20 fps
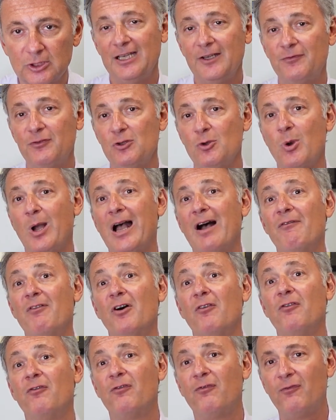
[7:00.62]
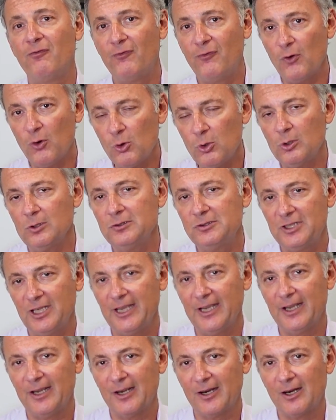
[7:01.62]
If you have a full
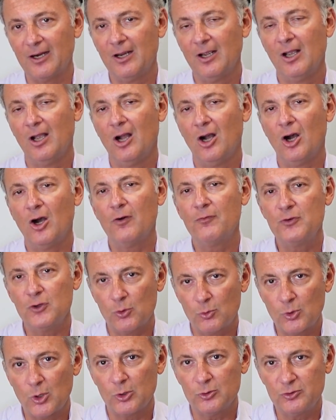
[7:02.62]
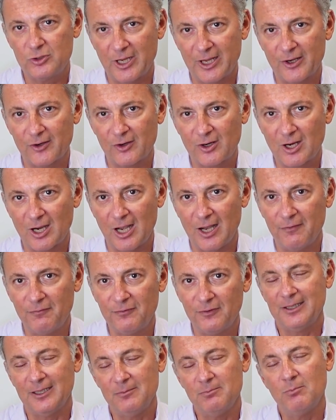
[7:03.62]
tear of your rotator
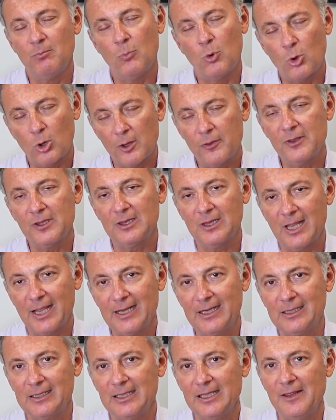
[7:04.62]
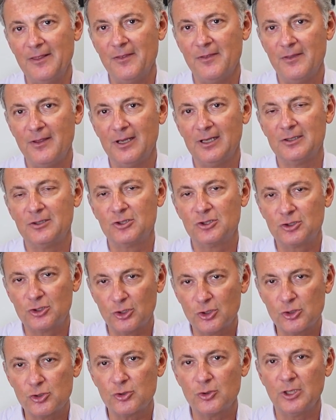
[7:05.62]
cuff, then more than likely that
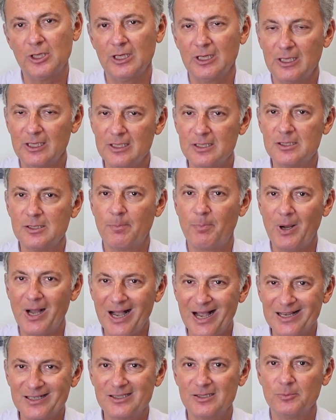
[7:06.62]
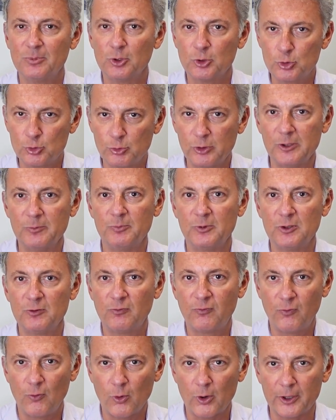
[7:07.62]
surgery is a possible treatment
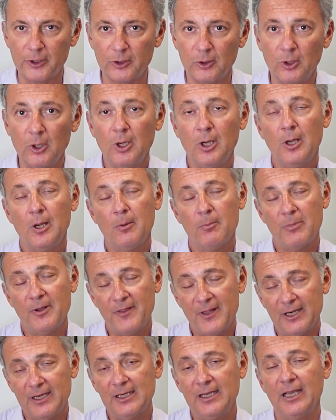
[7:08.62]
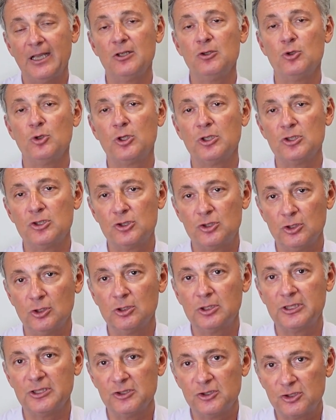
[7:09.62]
for you. But then again, you can
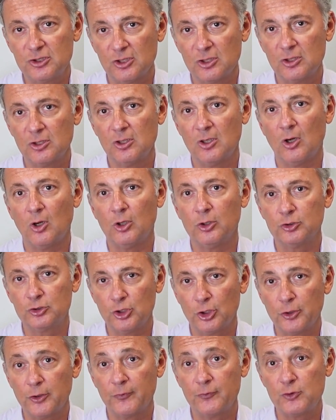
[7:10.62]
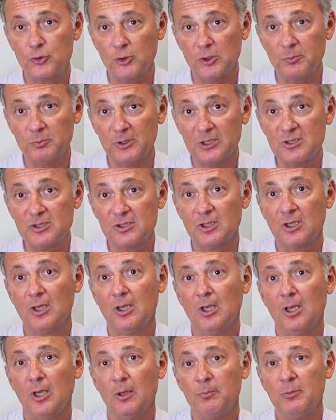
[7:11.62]
still consider alternative treatments
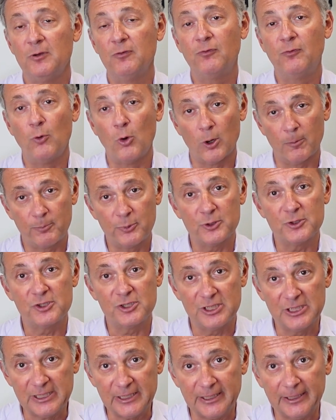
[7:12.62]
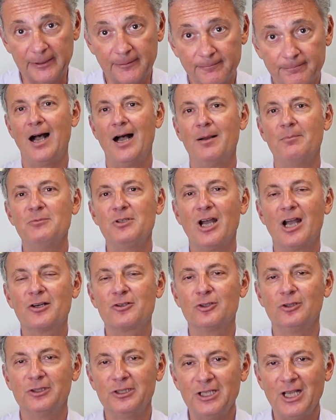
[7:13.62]
before proceeding. I'm
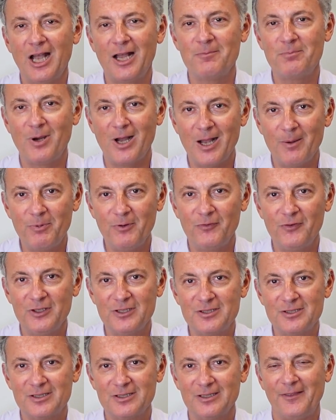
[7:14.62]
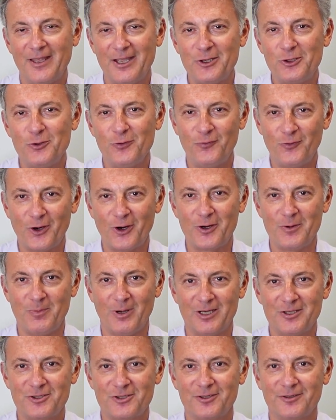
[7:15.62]
Dr. Leon Popovitz. Thank you very
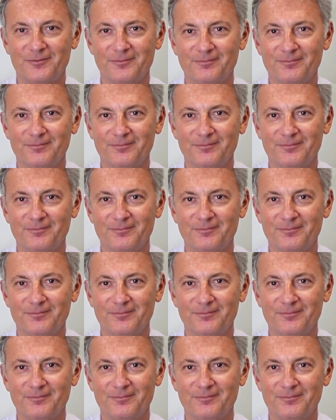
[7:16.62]
much.